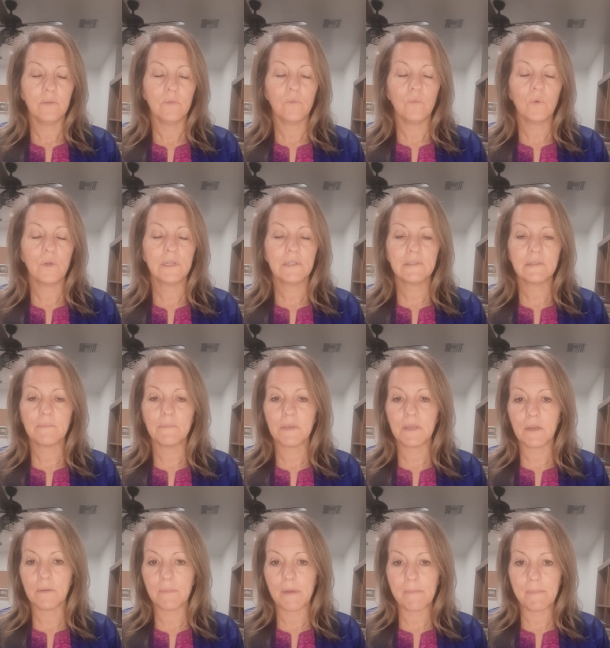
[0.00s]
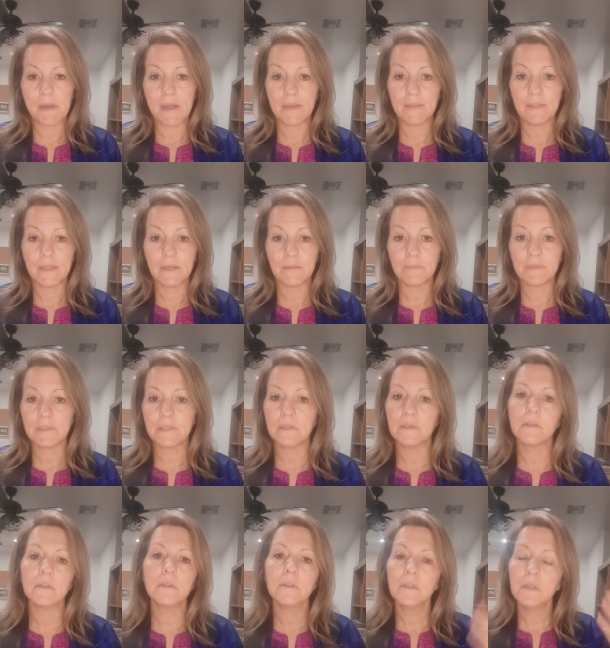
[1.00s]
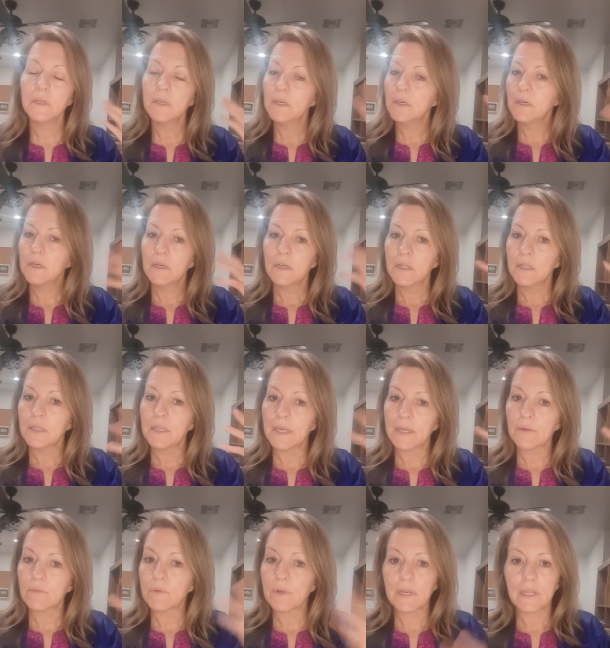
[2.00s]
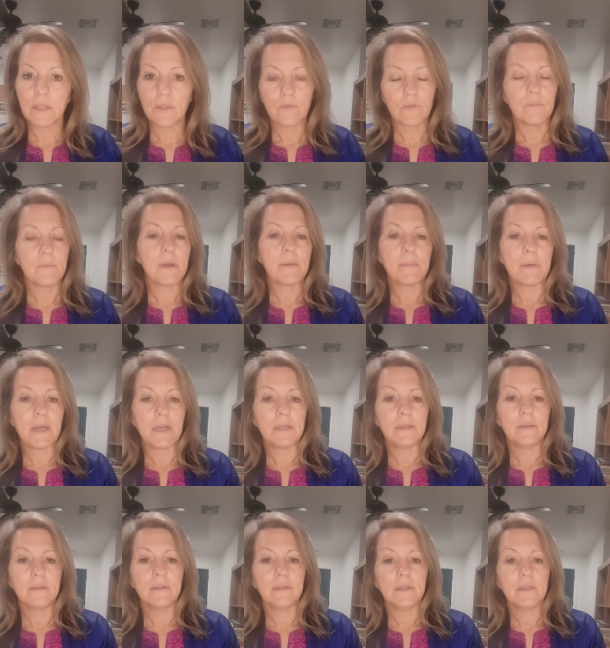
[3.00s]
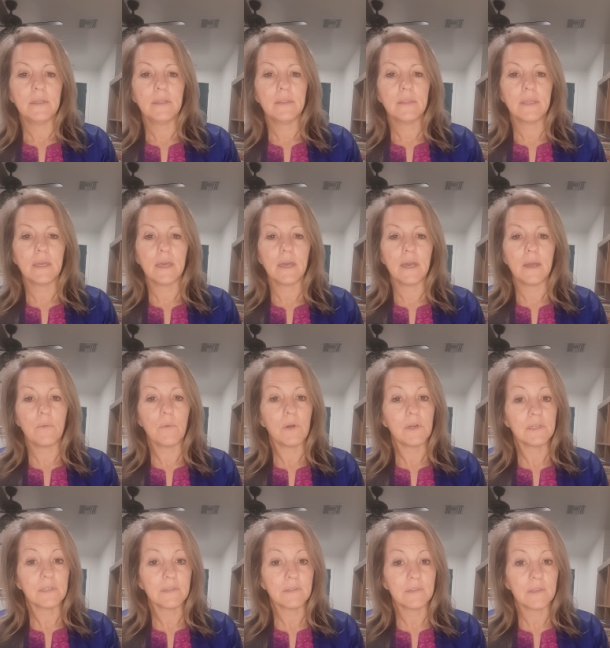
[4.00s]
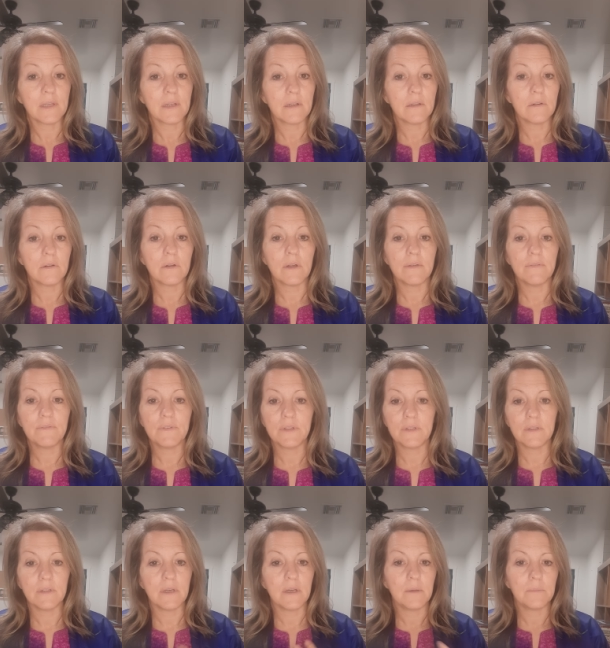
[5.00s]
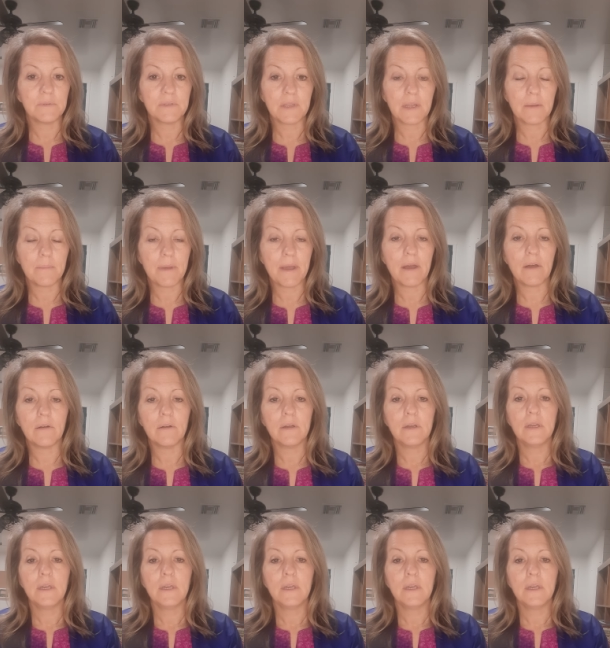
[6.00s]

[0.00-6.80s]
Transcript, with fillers: What is something on my mind that I'm still like running through my mind that I want to settle or I feel upset about?